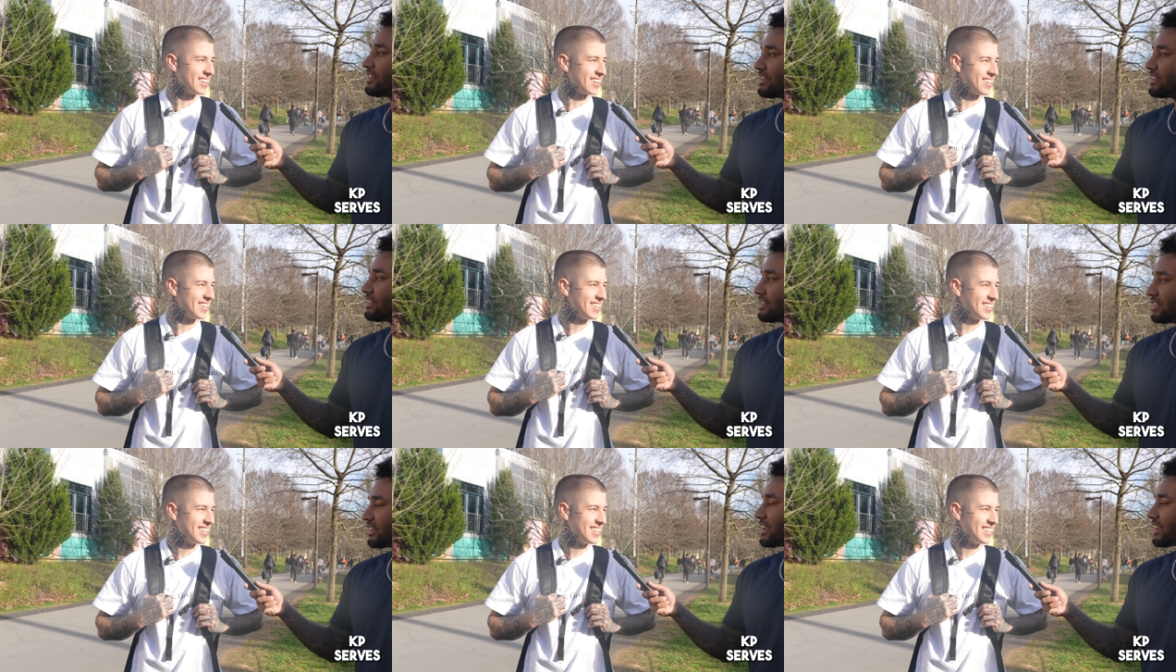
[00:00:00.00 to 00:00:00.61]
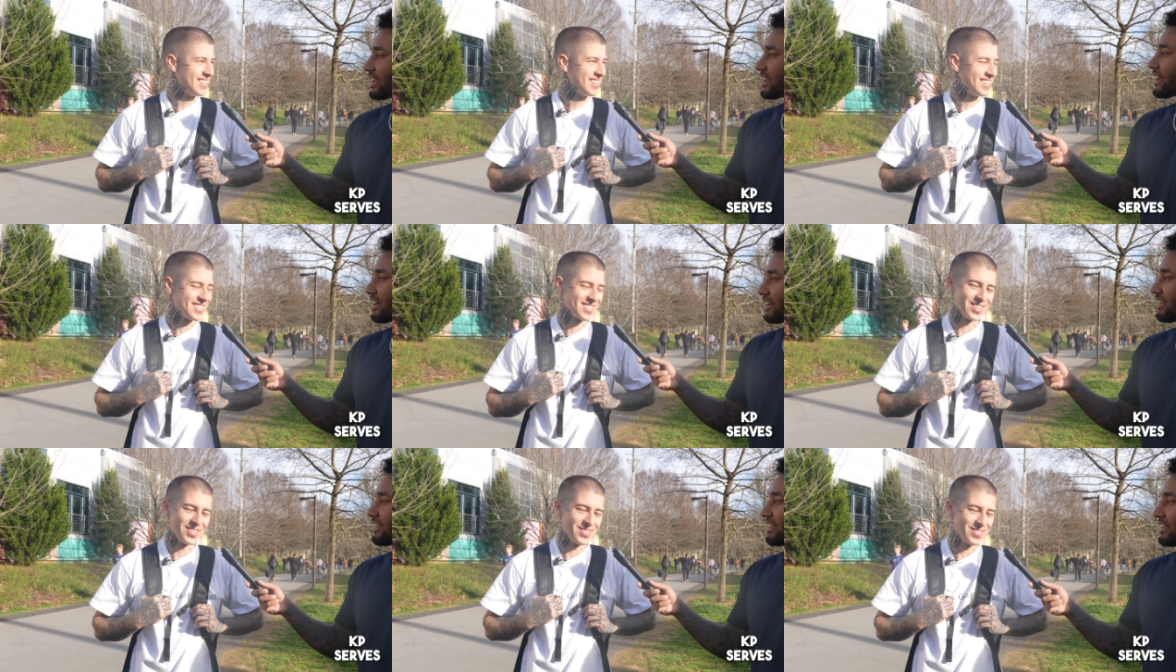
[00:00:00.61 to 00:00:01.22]
know. Yeah, yeah, yeah.
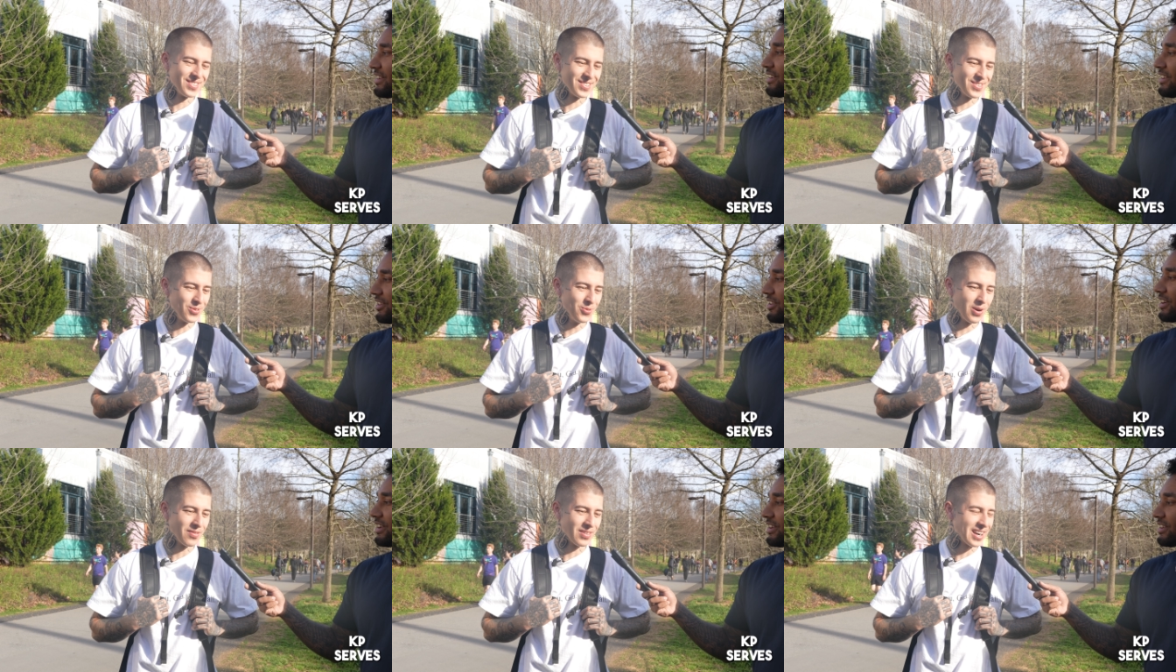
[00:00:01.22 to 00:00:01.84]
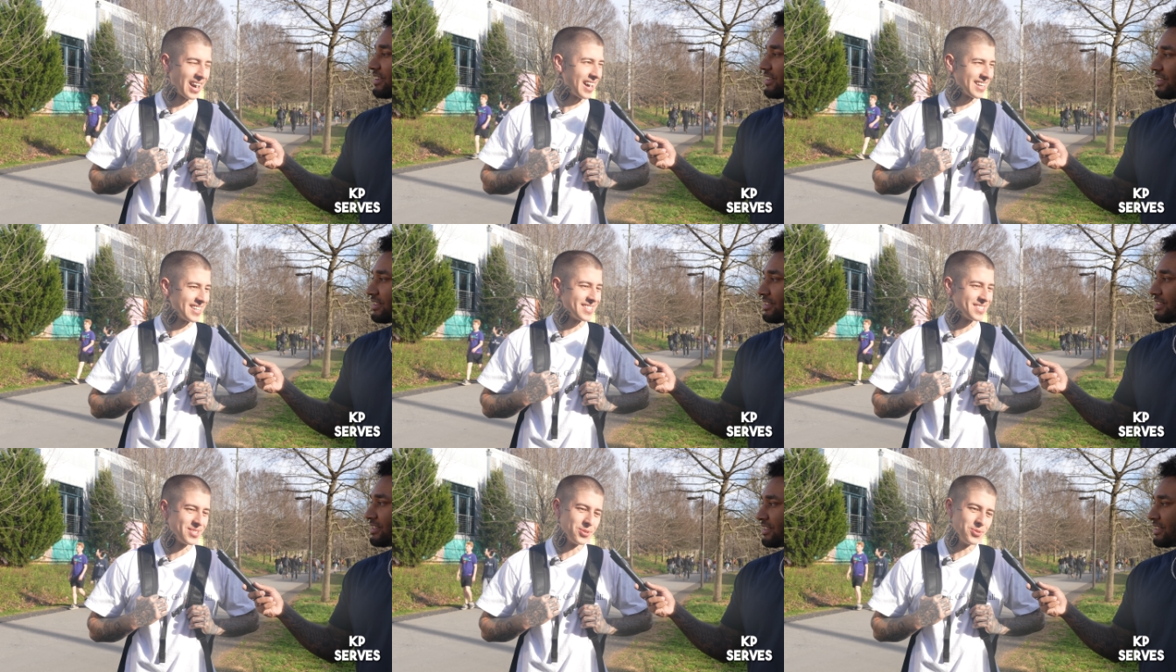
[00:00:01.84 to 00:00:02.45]
So whoever God
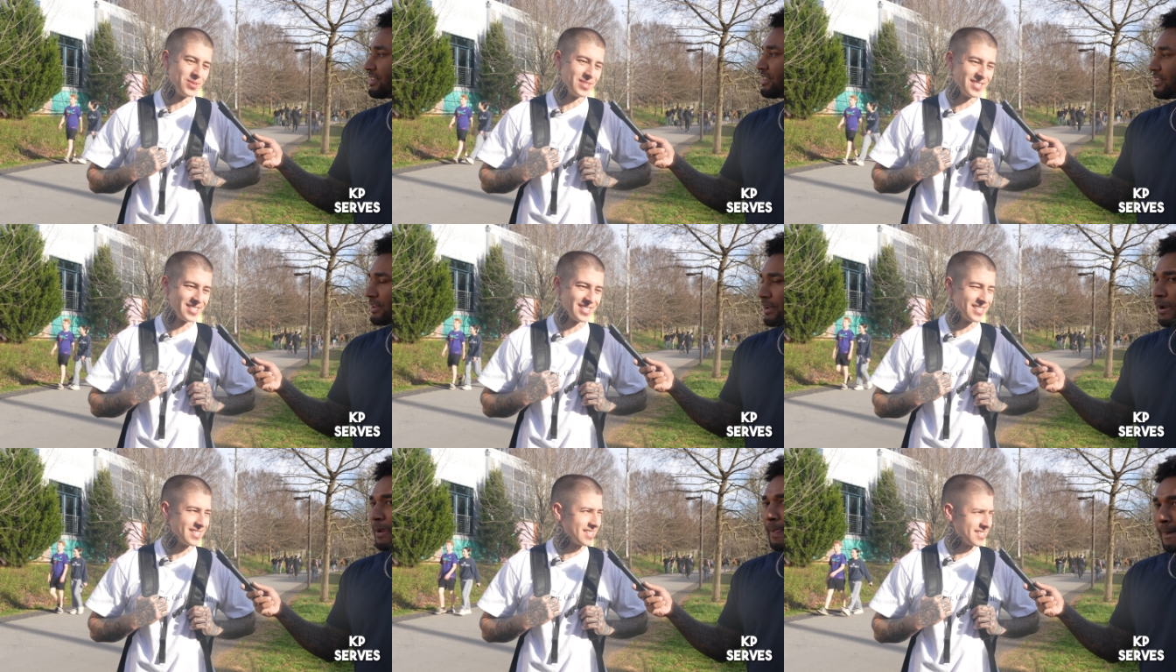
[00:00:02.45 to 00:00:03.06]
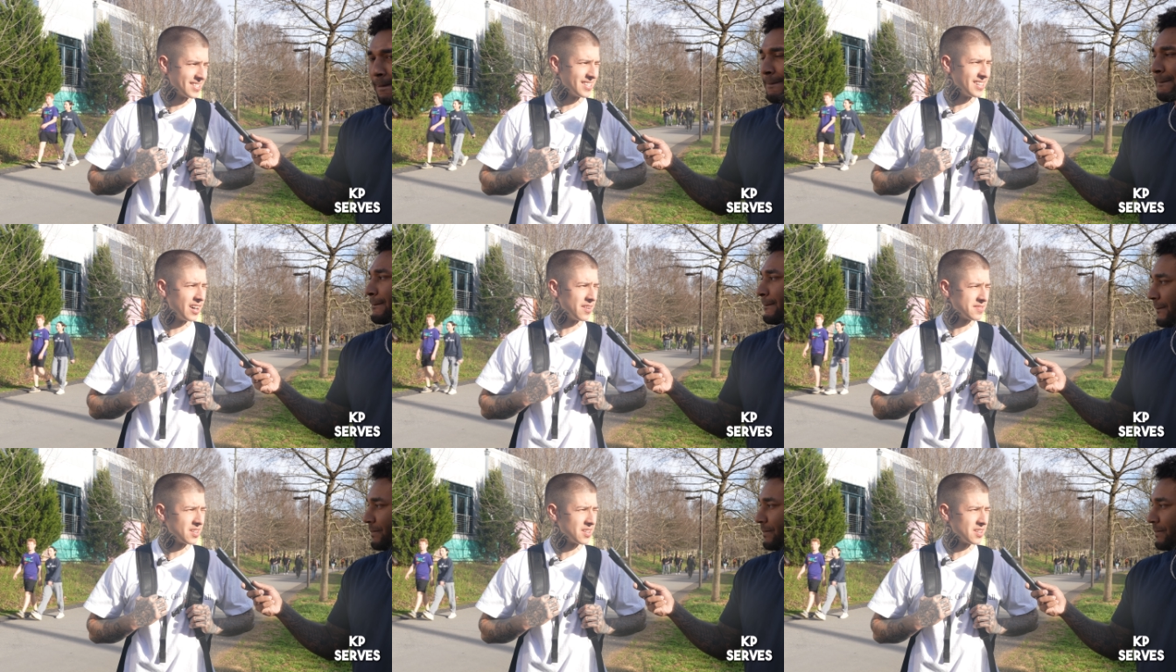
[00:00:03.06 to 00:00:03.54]
is to you is, is, is enough.